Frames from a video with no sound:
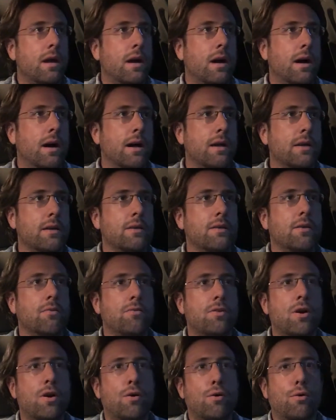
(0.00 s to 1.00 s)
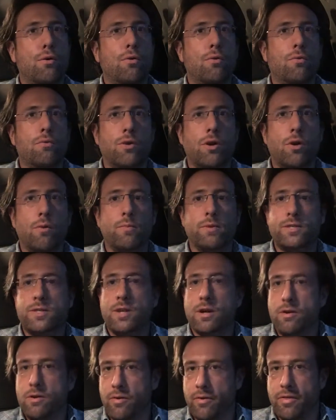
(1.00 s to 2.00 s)
No
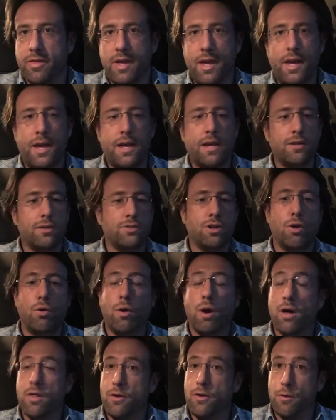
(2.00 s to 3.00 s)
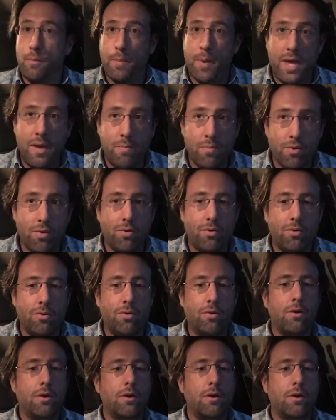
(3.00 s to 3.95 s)
material things, no other people,